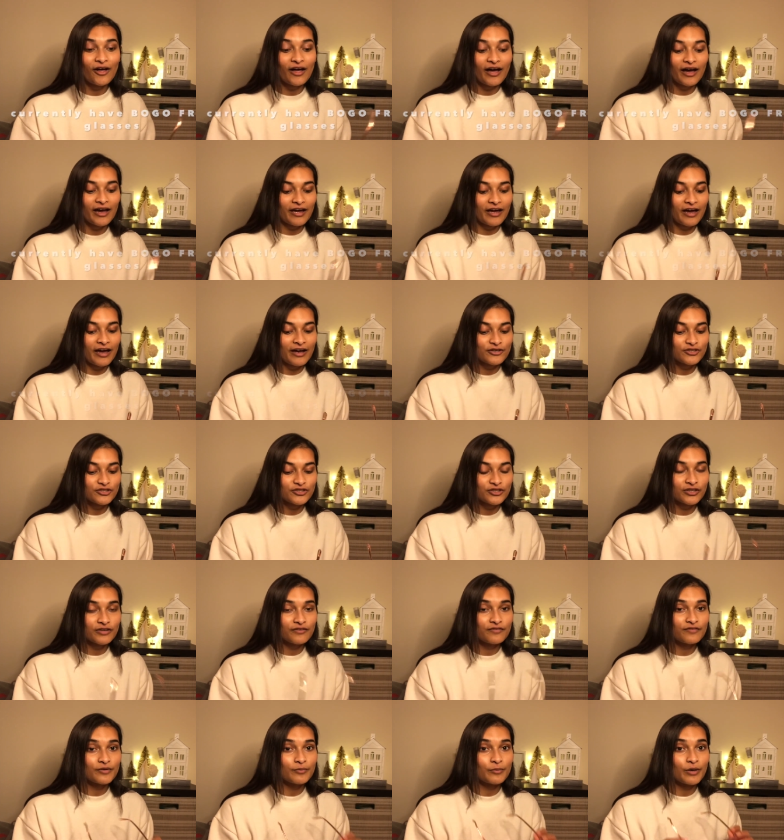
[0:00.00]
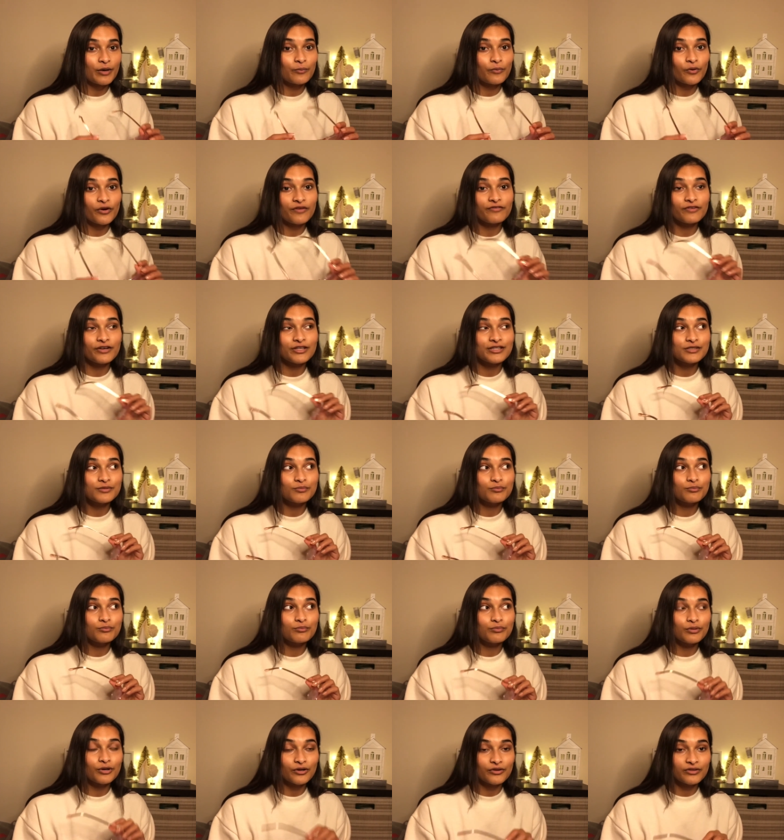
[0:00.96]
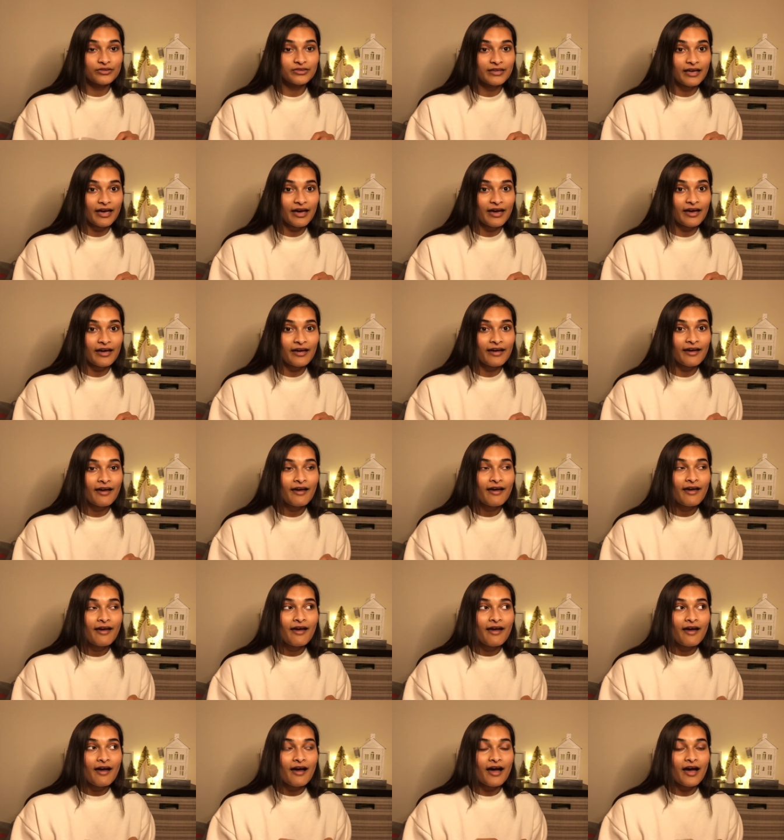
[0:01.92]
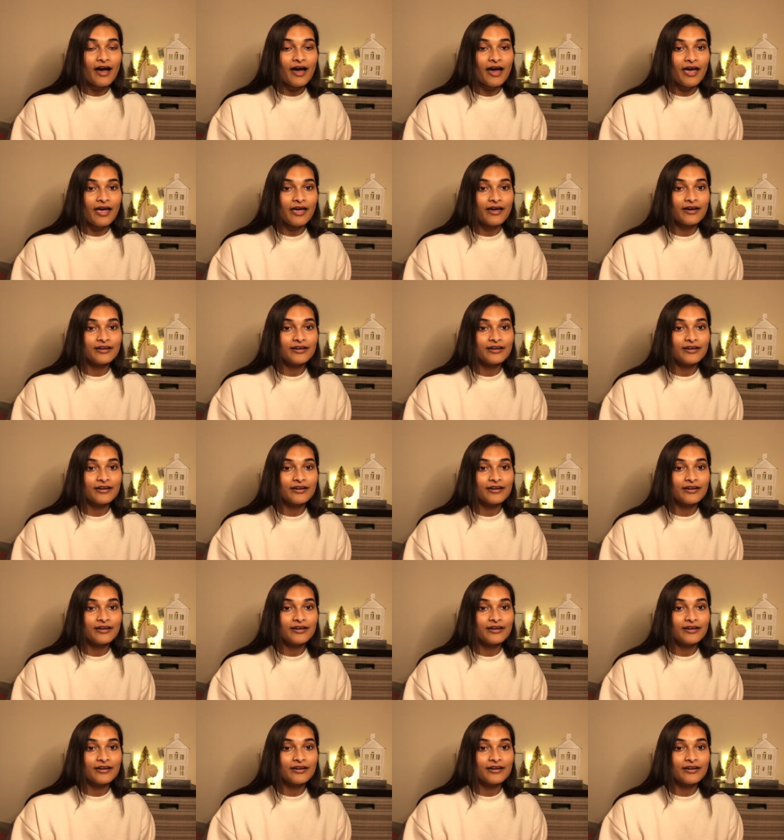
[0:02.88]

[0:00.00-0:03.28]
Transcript: I actually, for my boyfriend's birthday, I